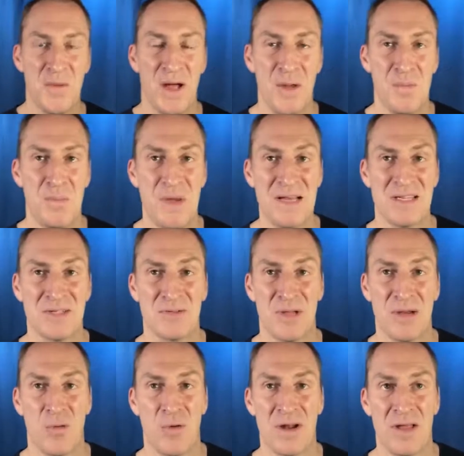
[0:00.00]
base
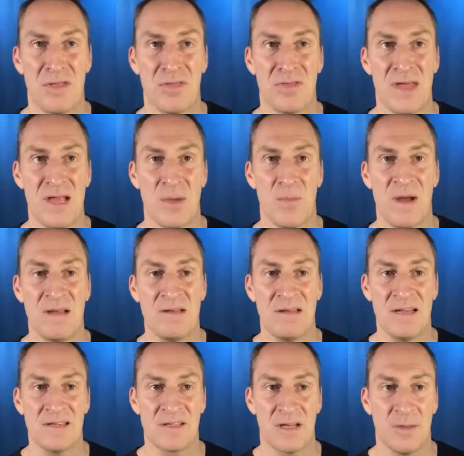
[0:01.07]
like what I think my
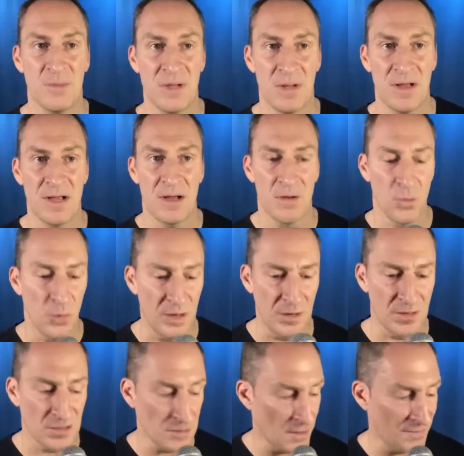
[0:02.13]
day's gonna be like on
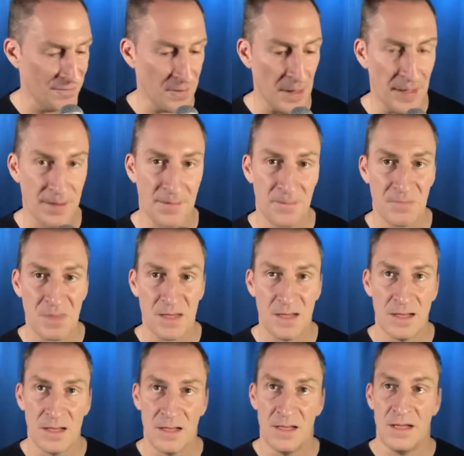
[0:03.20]
weird stuff. Like,
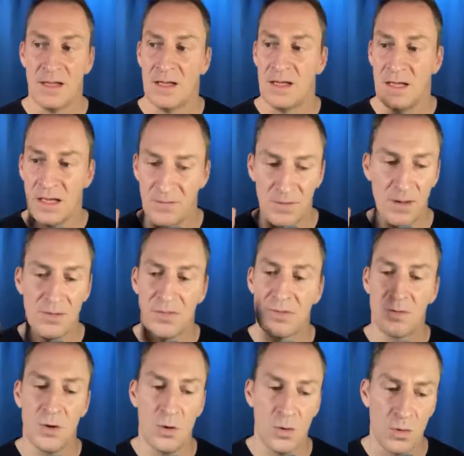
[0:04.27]
if I
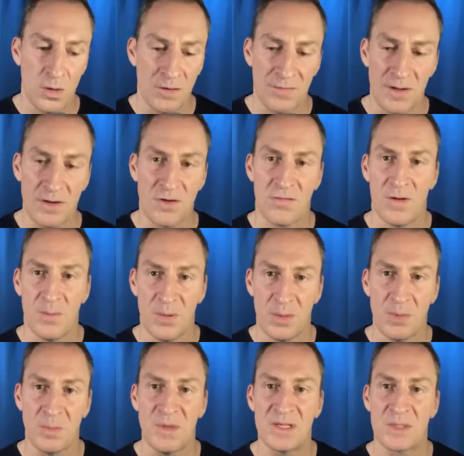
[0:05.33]
crumple up
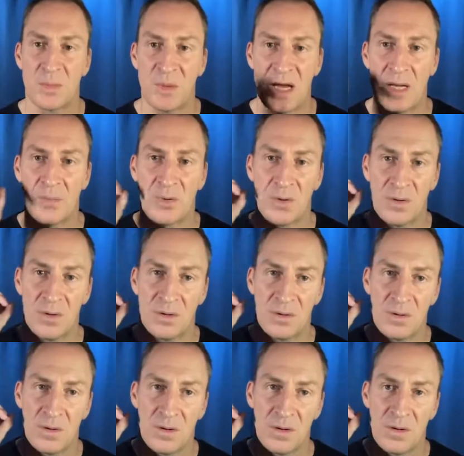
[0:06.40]
a piece of paper,
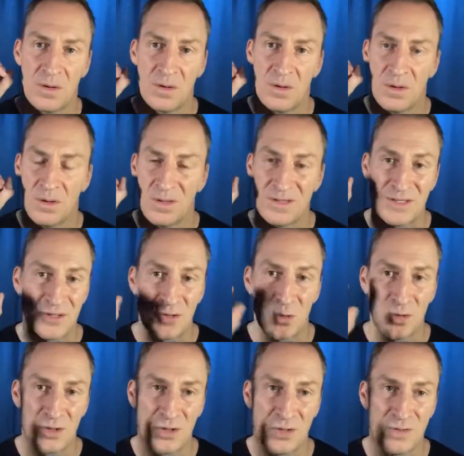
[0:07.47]
this
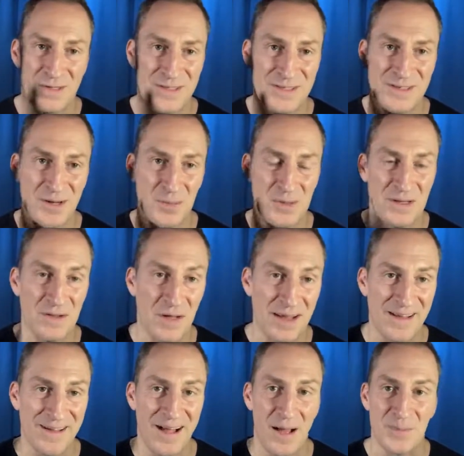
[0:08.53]
is gonna be
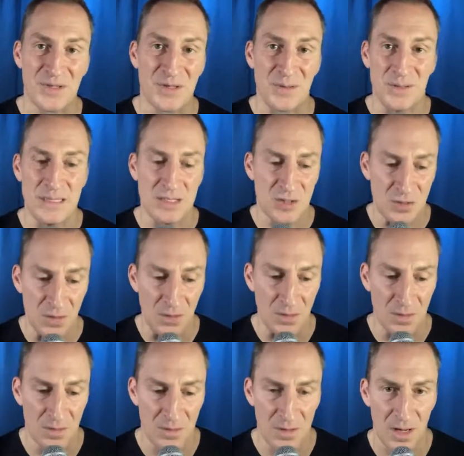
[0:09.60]
like obsolete
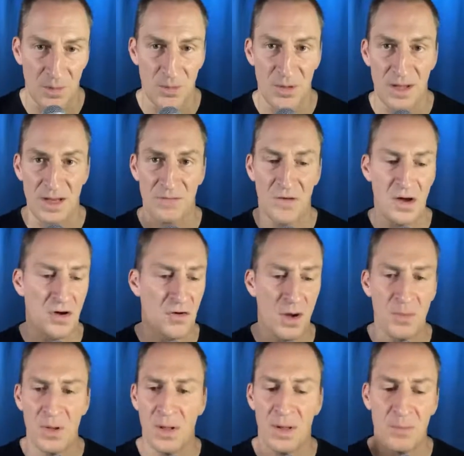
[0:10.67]
soon. I'd be like, if I
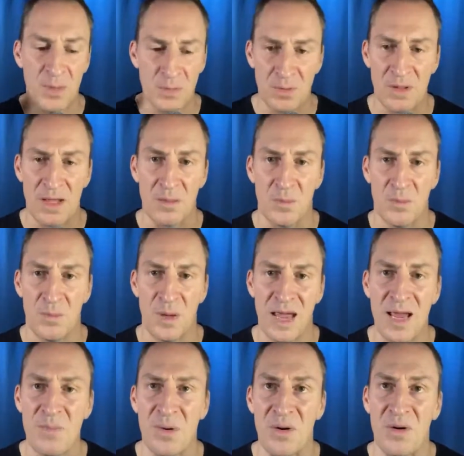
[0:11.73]
crumple up and people are like,
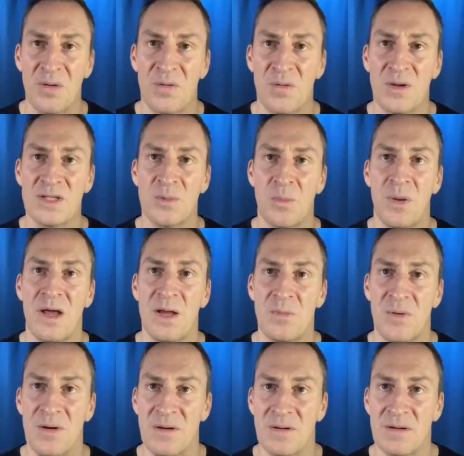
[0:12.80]
paper? What's
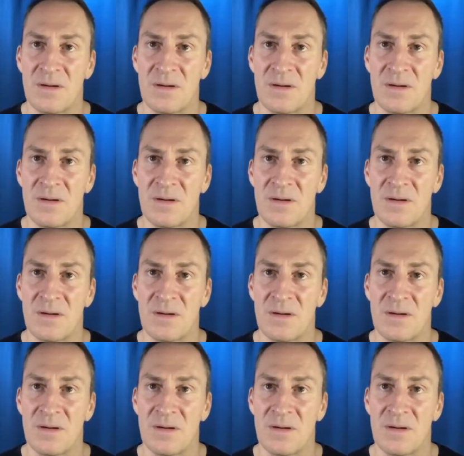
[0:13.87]
paper?